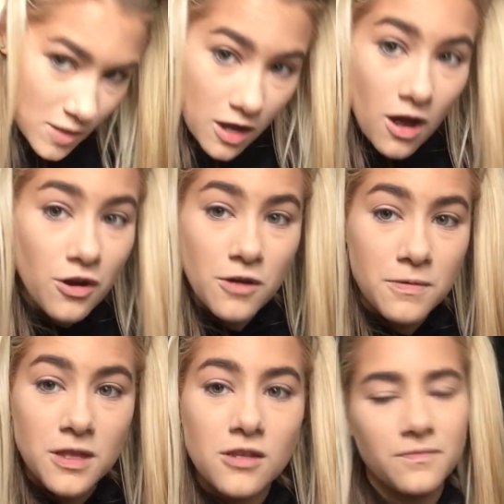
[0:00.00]
I can't
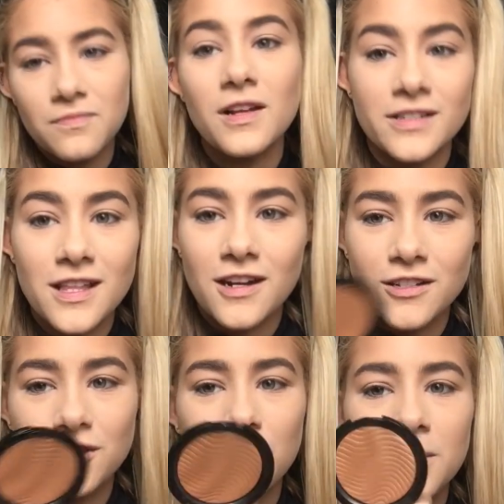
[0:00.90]
open this. I say that and
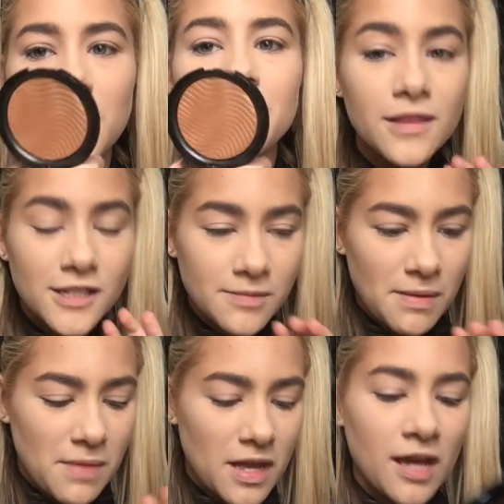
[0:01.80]
I just open it. This is
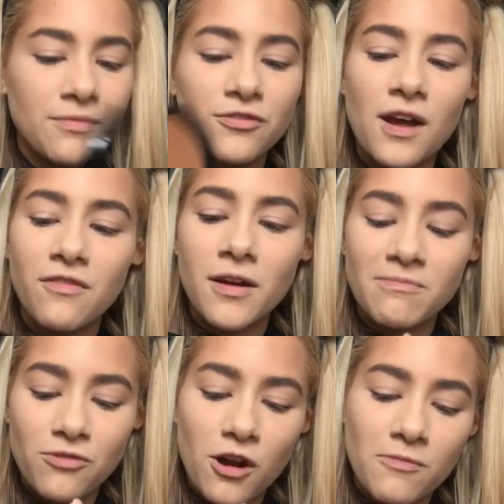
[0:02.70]
my Makeup
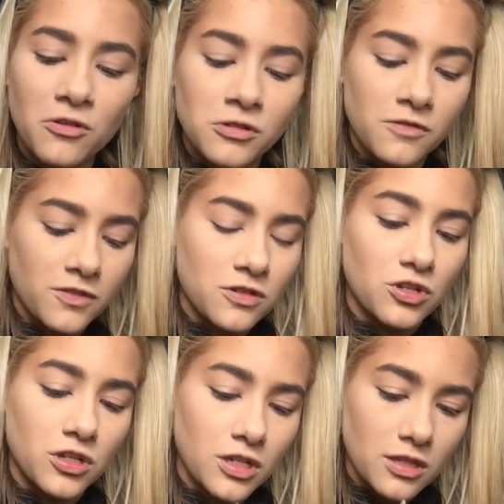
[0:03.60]
Forever Pro Bronze
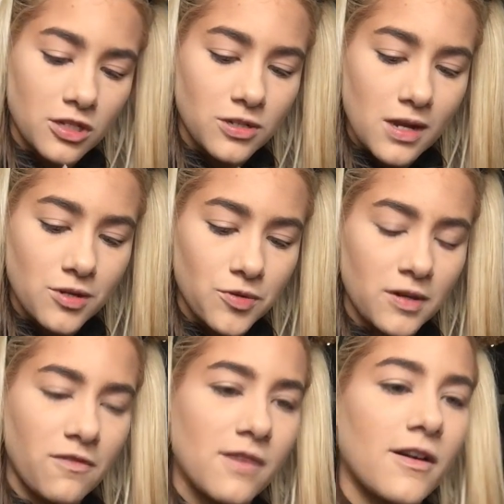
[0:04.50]
Fusion in the shade
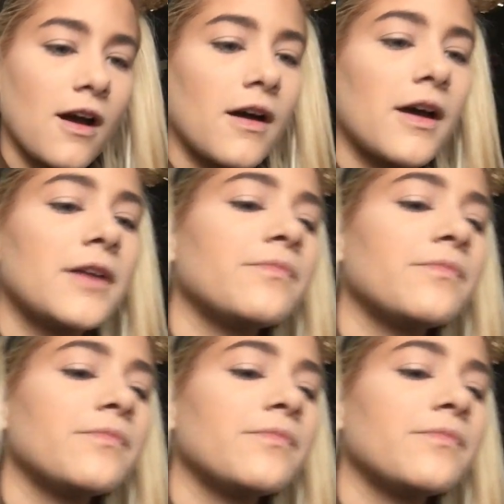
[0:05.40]
25i.